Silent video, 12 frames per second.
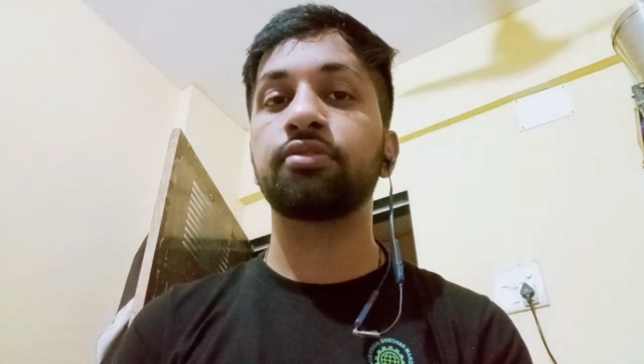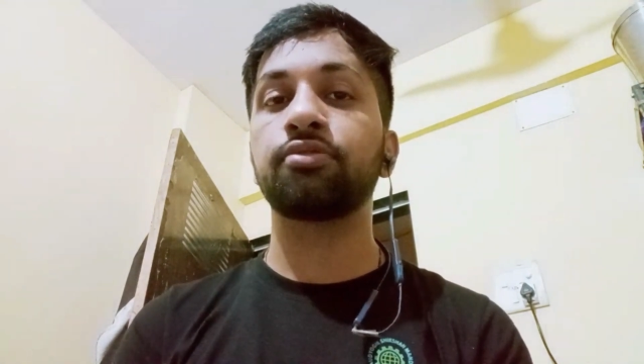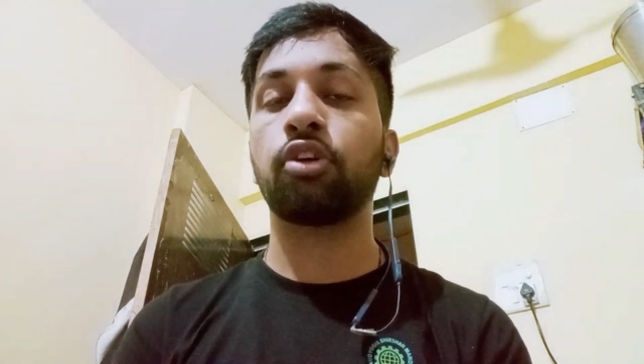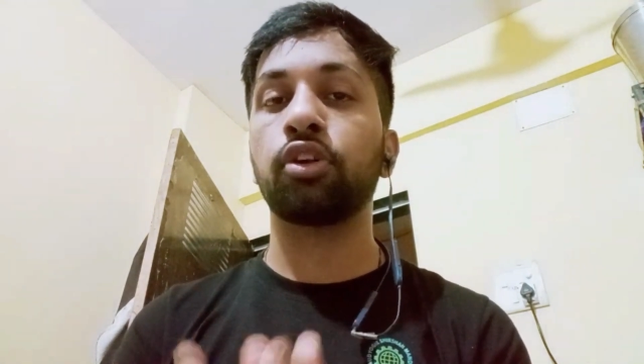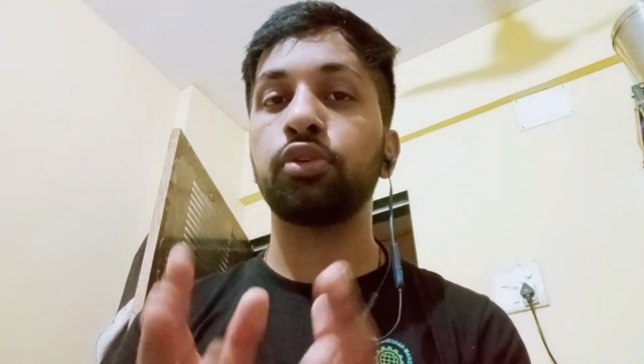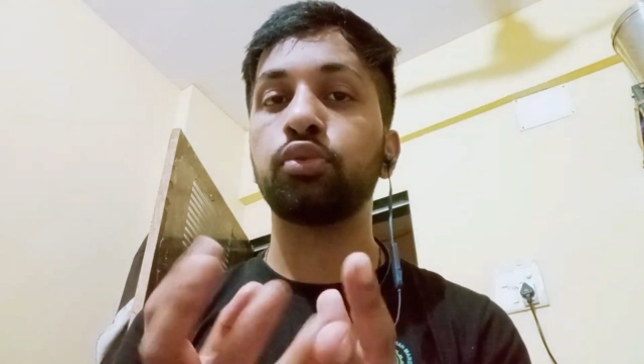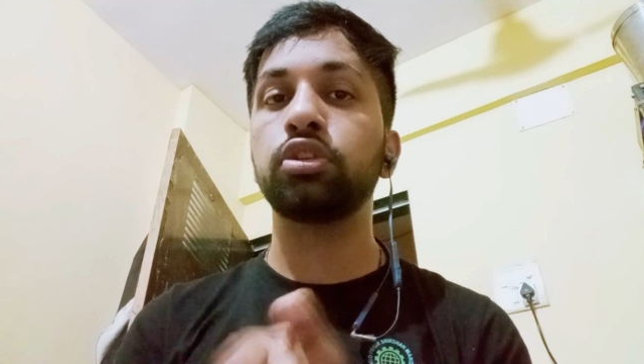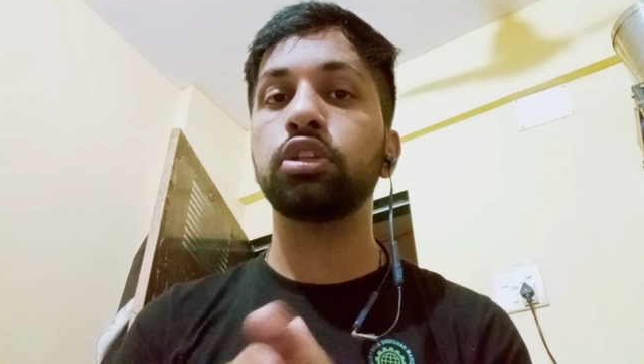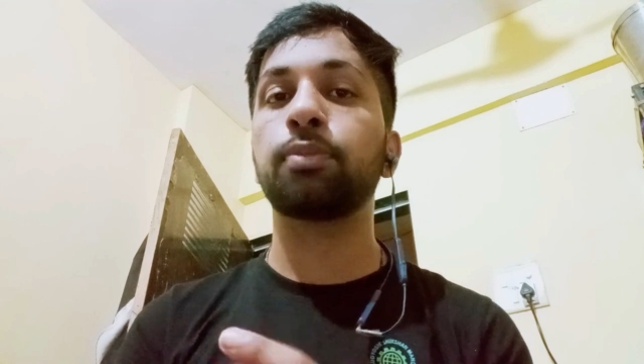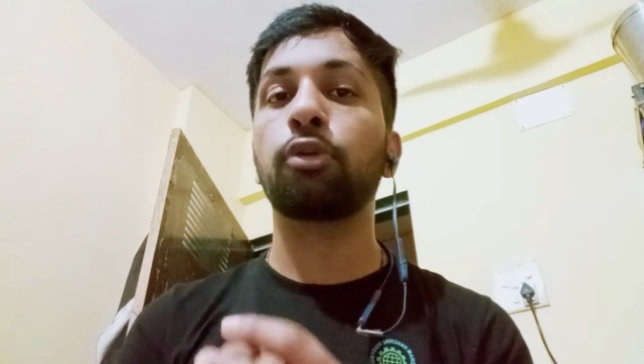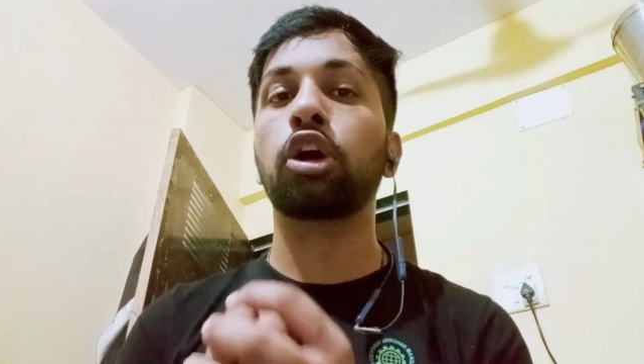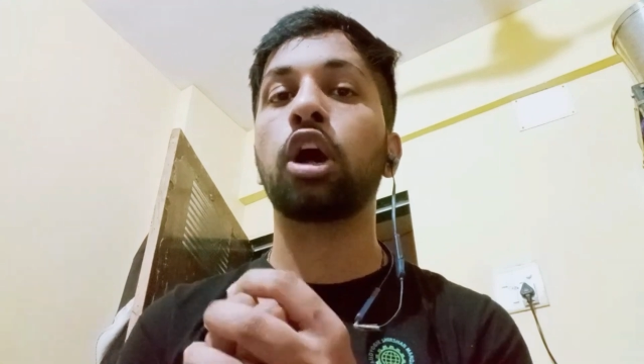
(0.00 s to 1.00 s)
for using the
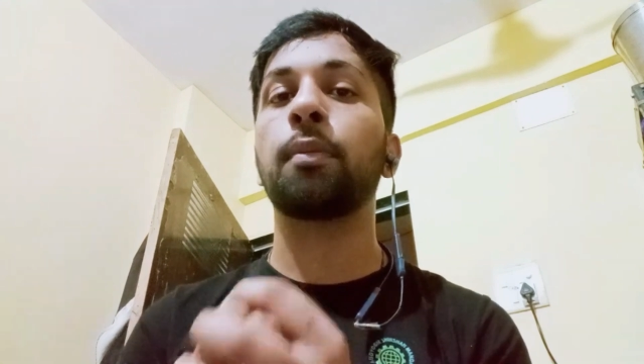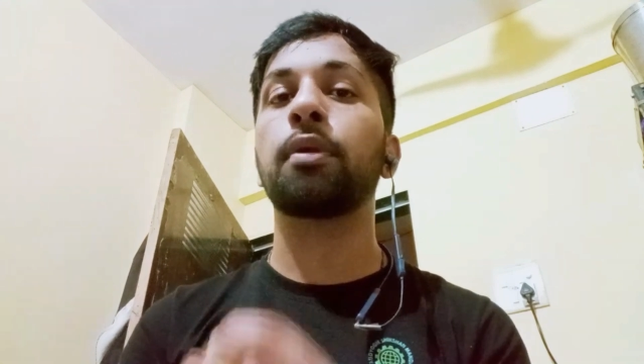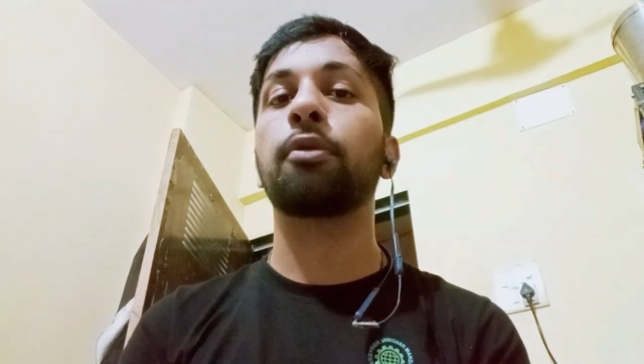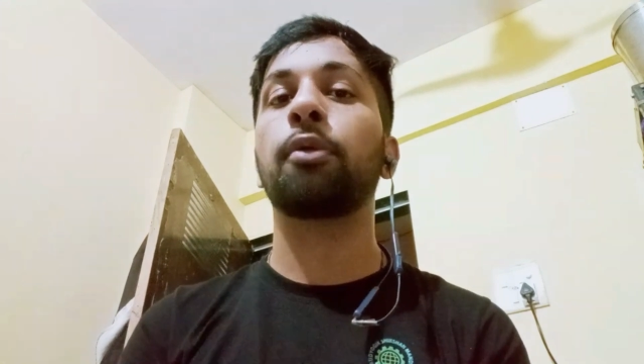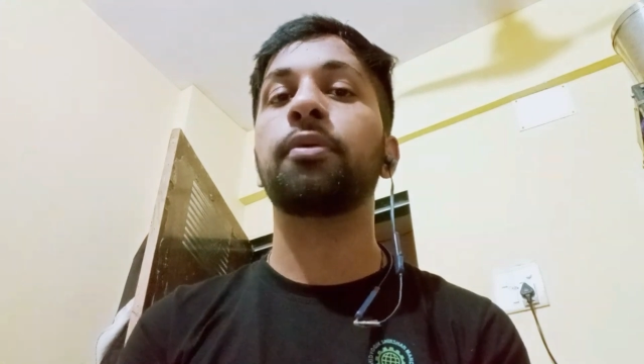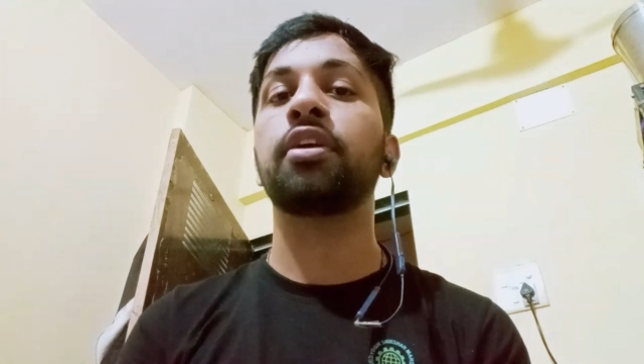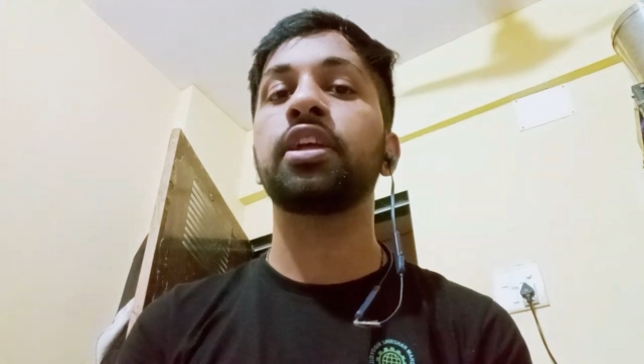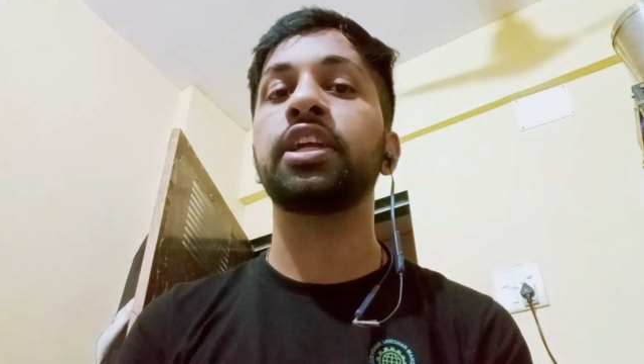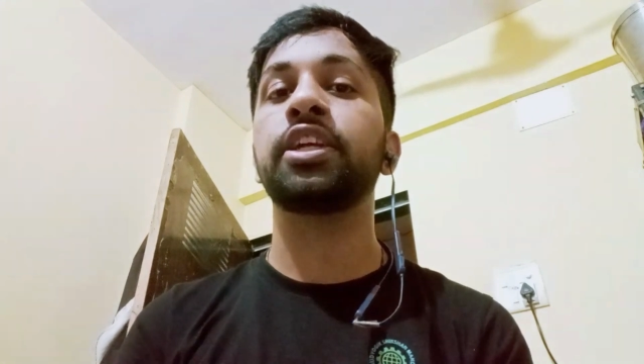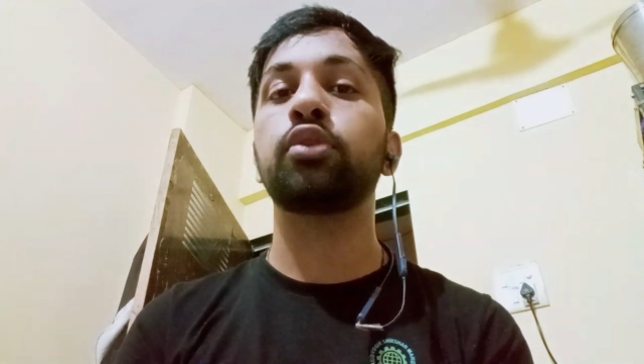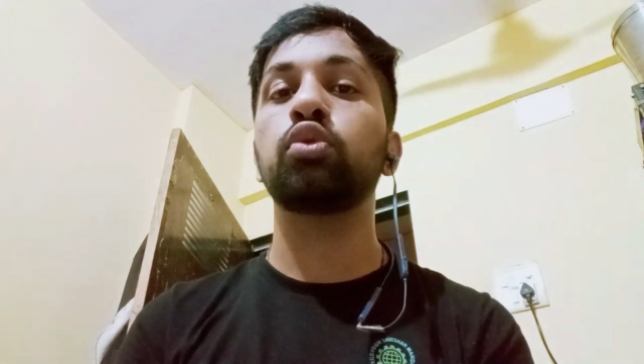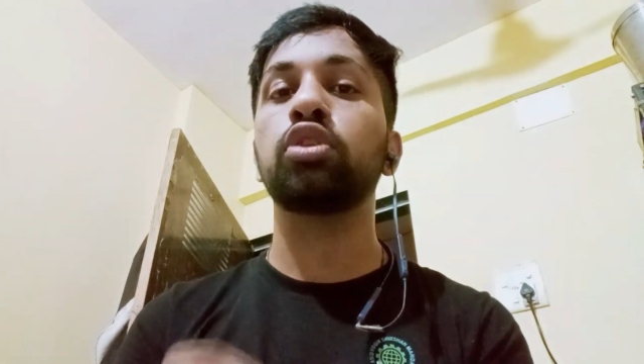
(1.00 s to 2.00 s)
common property
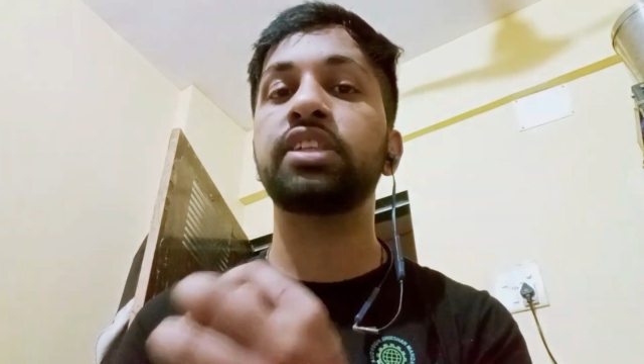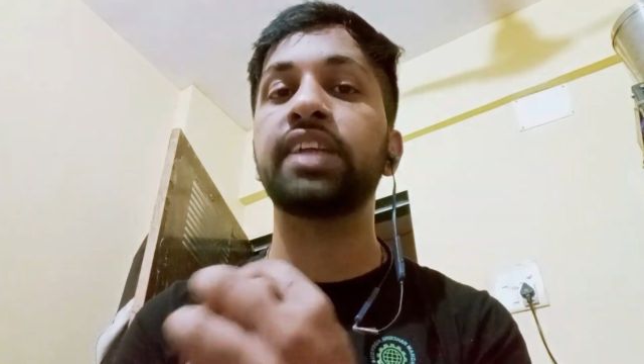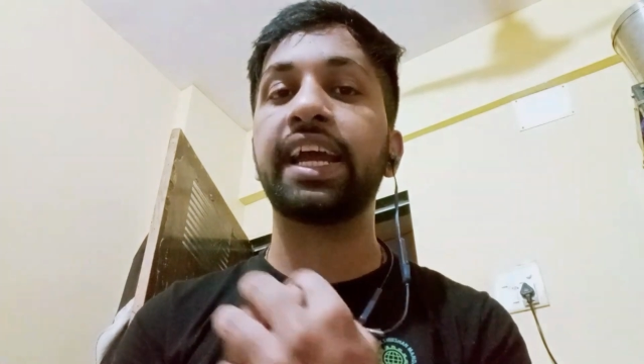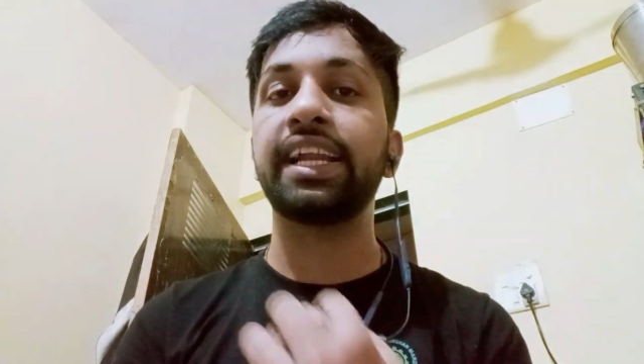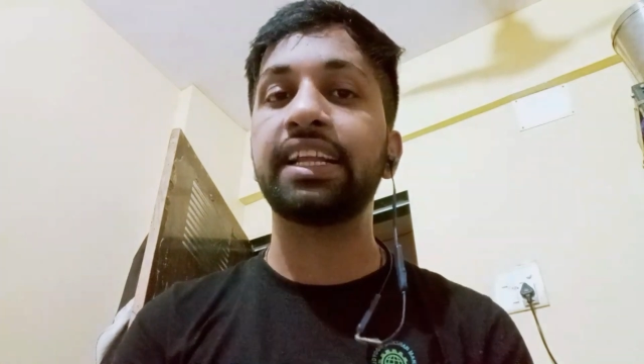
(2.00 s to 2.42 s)
into the child